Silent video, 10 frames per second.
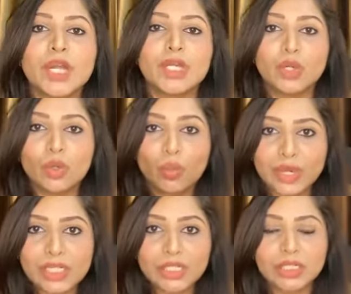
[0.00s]
due to
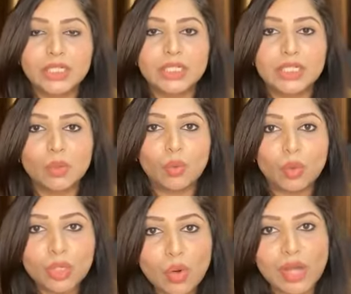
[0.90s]
which the
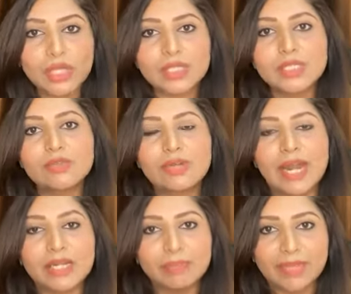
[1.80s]
old collagen
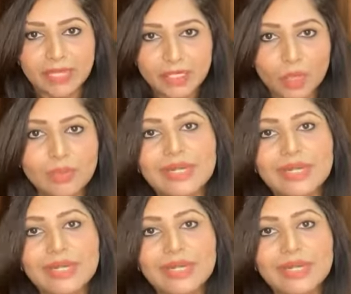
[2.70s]
strands break down